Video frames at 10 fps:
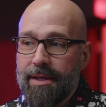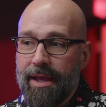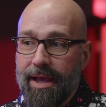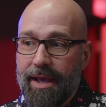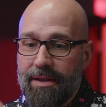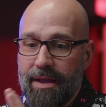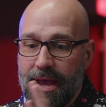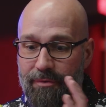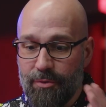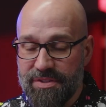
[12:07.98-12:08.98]
And
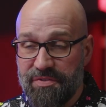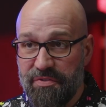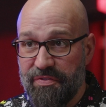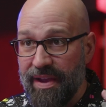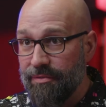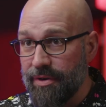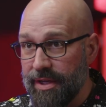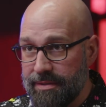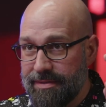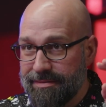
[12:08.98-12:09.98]
everyone's
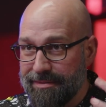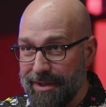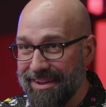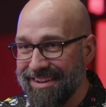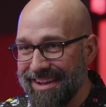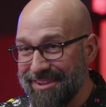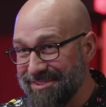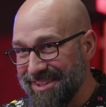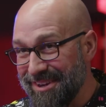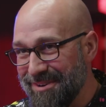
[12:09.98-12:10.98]
favorite, I
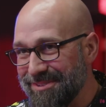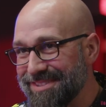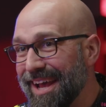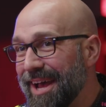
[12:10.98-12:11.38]
use it in quotes,